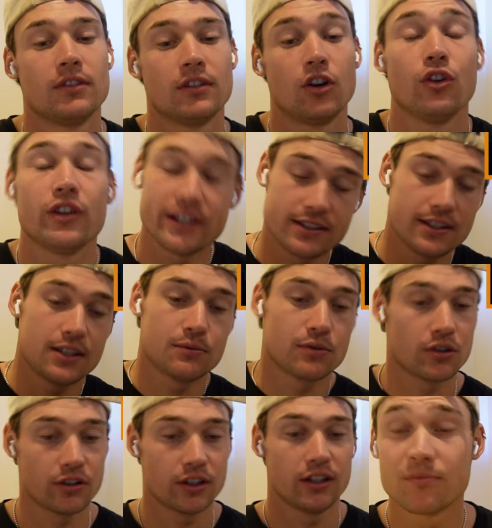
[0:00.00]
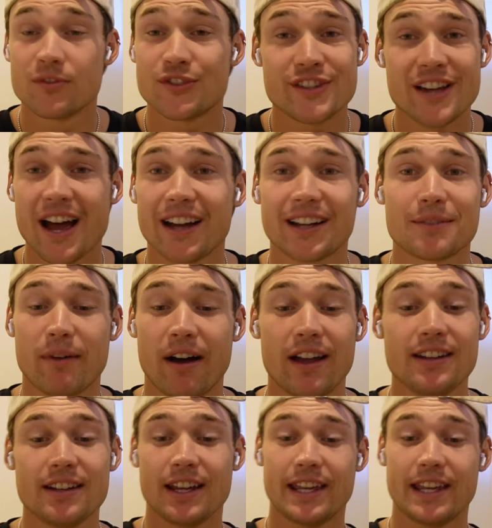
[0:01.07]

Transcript: On his team, sorry. Mm. Zach, man,